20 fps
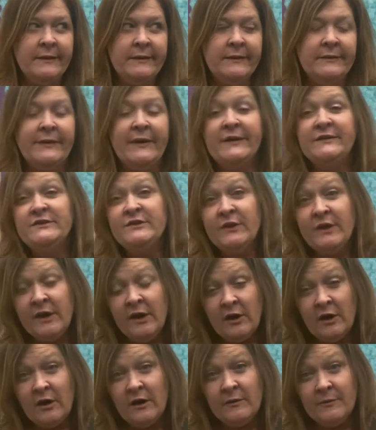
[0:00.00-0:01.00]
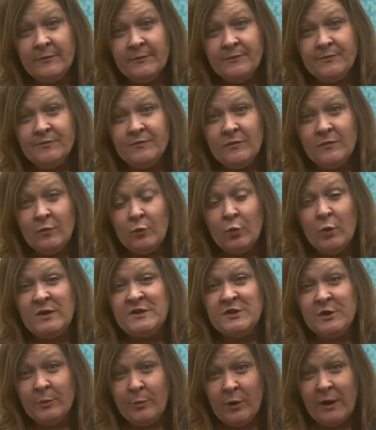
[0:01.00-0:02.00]
Well, during our
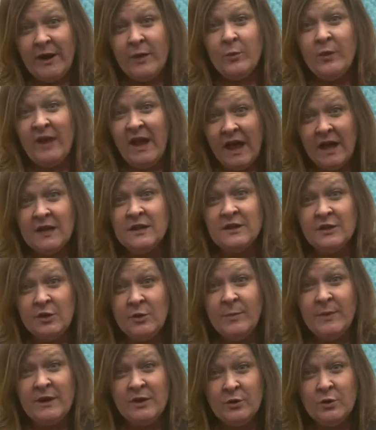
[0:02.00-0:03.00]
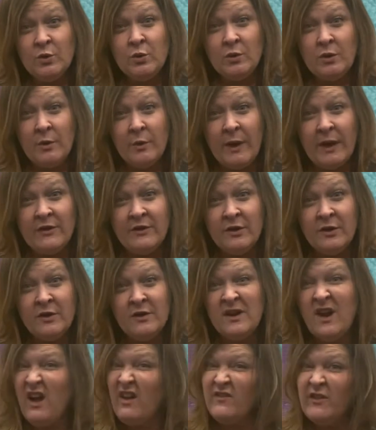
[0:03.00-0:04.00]
winter break, we had a little bit of cool weather,
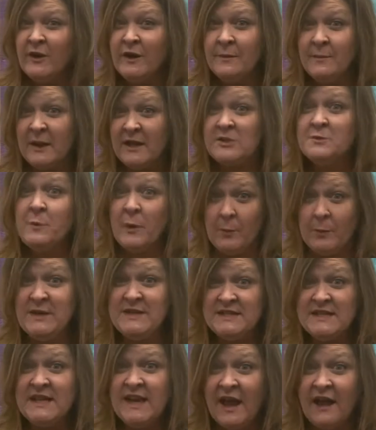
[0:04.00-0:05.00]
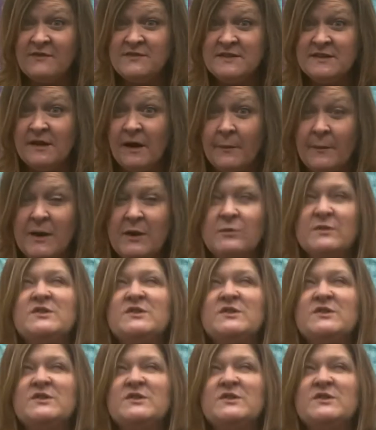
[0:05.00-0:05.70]
not very much, but we did have some, and it was